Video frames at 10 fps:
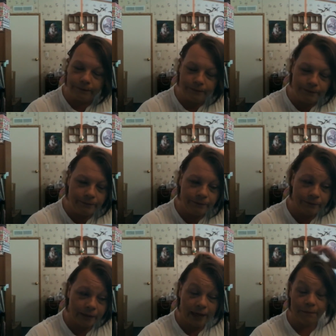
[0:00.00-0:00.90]

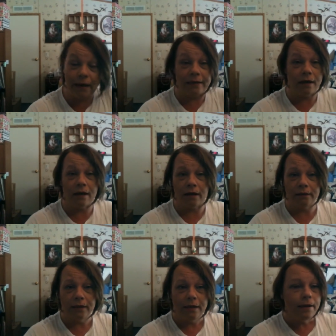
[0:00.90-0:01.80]
and my dog,
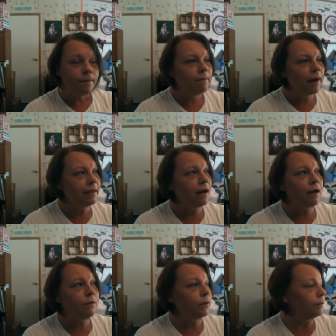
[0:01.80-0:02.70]
my
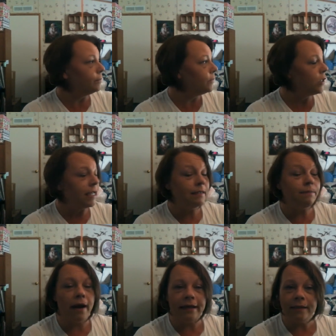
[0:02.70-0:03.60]
dog will chase
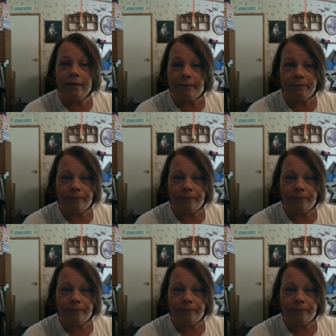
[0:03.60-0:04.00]
mice.